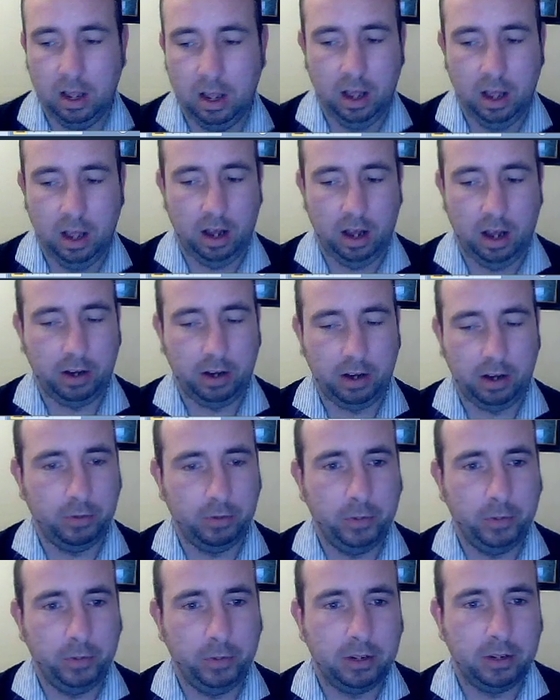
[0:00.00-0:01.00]
Hi everyone,
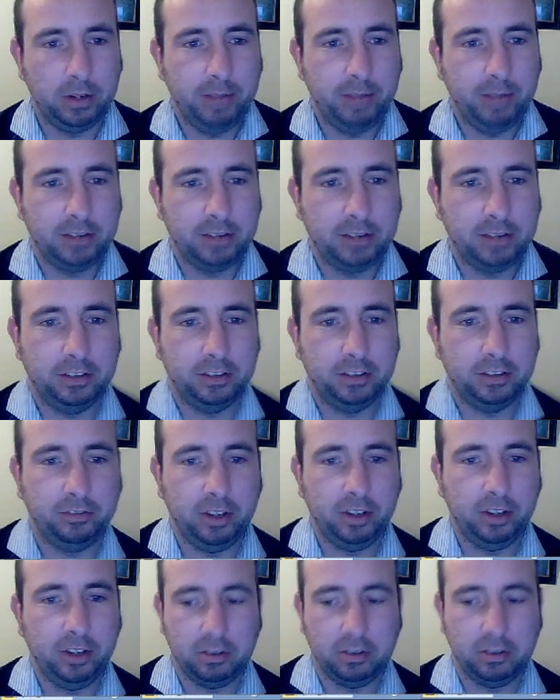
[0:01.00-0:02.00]
welcome back to this video
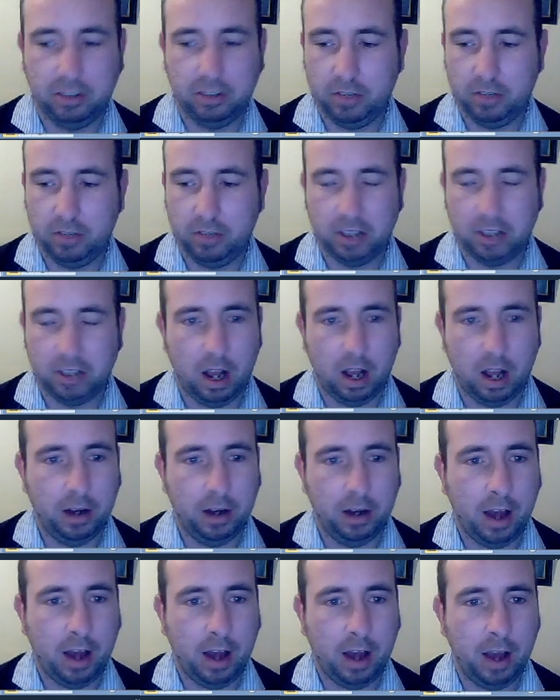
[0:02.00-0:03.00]
series on
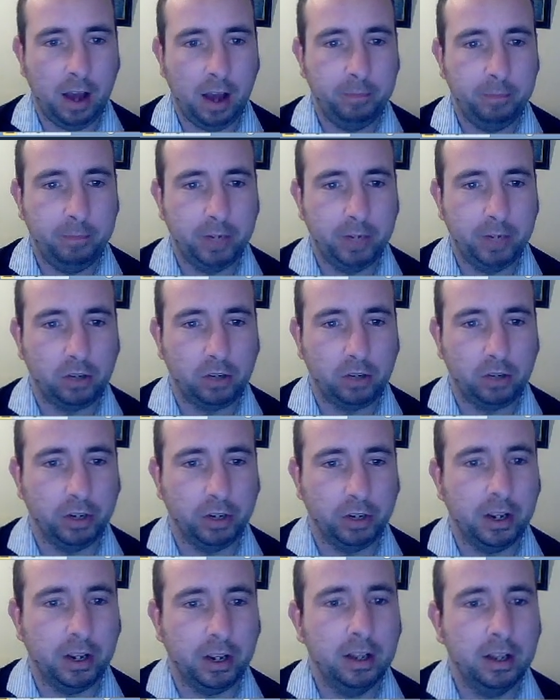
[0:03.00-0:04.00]
Bitcoin.
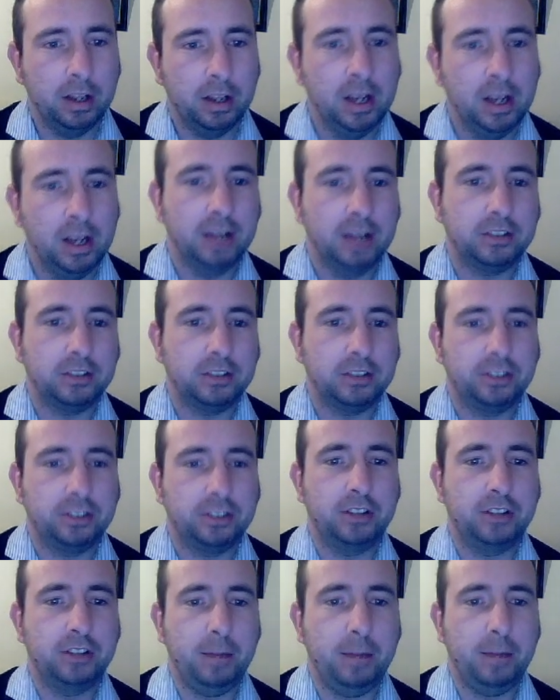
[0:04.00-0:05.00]

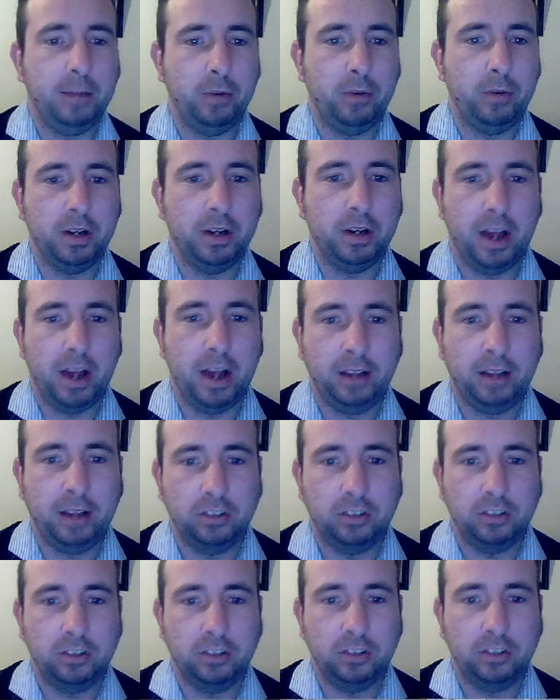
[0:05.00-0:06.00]
Separate
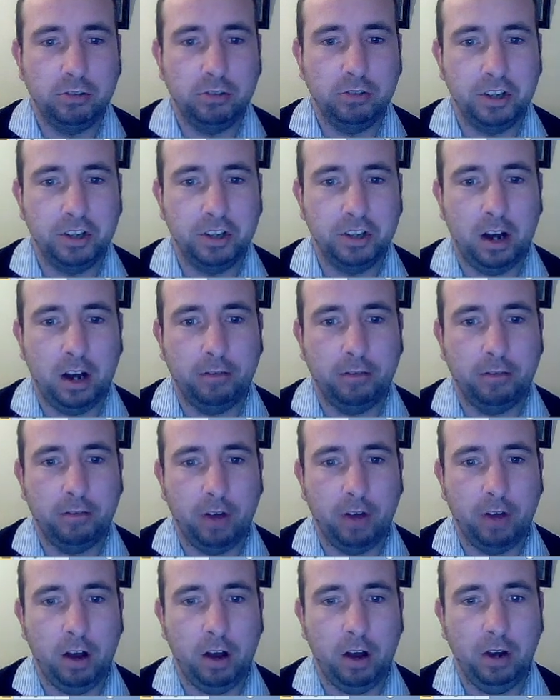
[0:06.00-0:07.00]
execution of
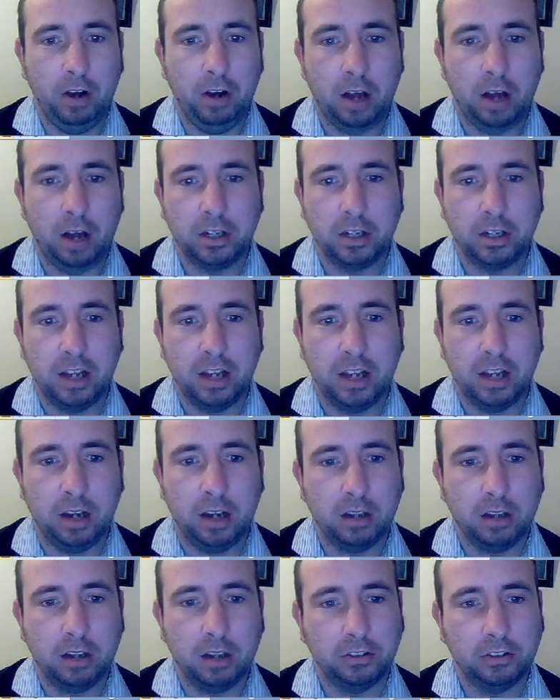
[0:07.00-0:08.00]
unlocking and
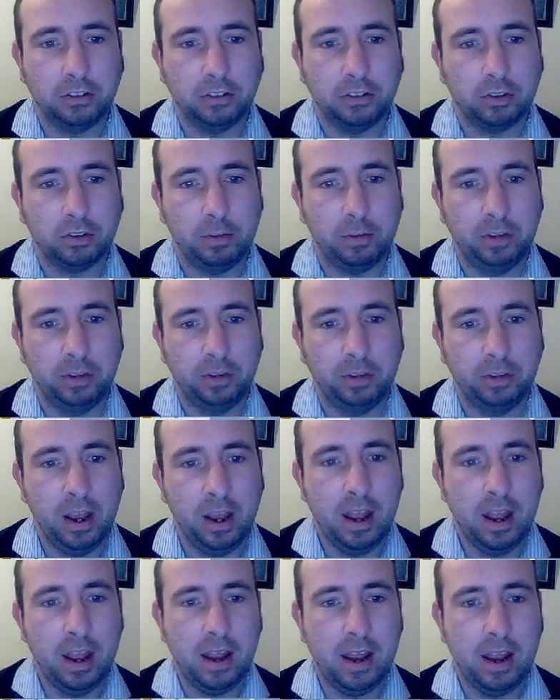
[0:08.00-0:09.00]
locking scripts.
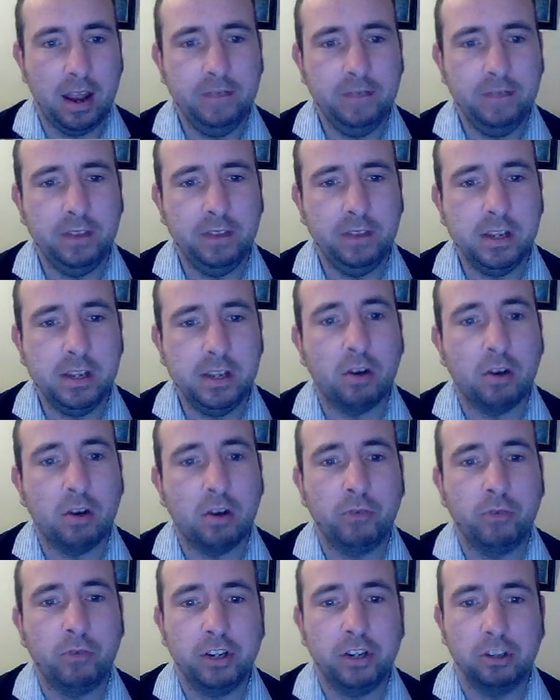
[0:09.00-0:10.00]
In the
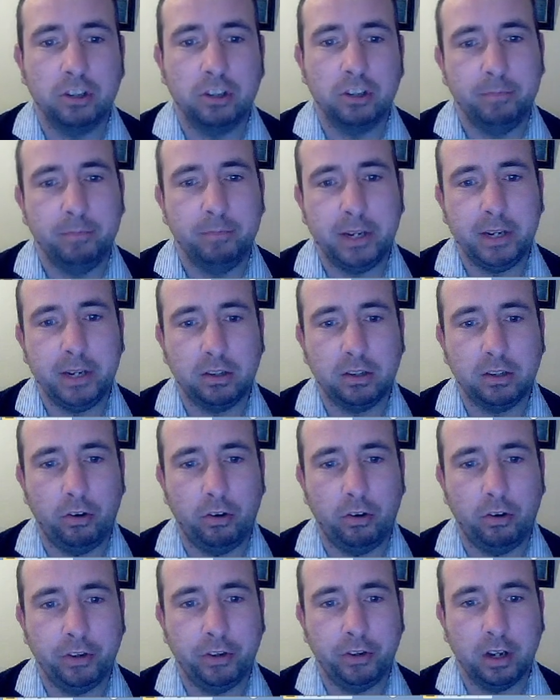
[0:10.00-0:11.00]
original
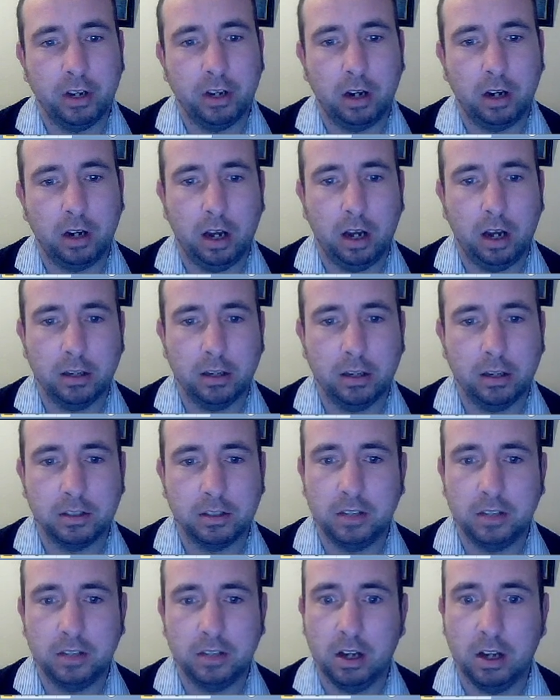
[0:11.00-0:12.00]
Bitcoin client,
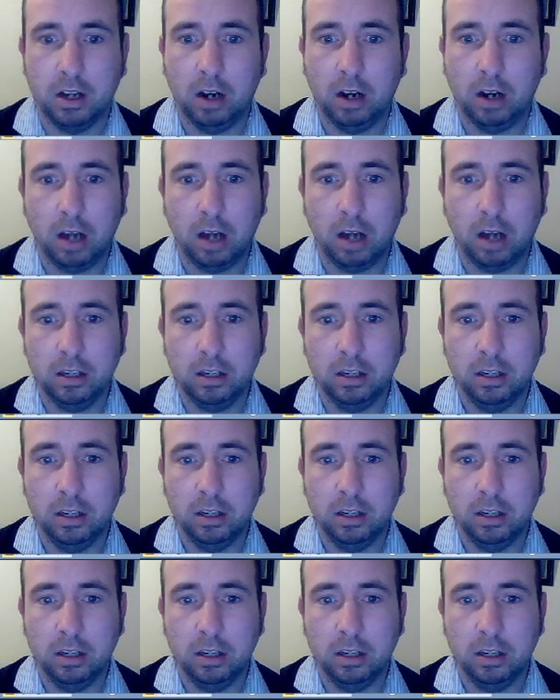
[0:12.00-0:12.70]
the unlocking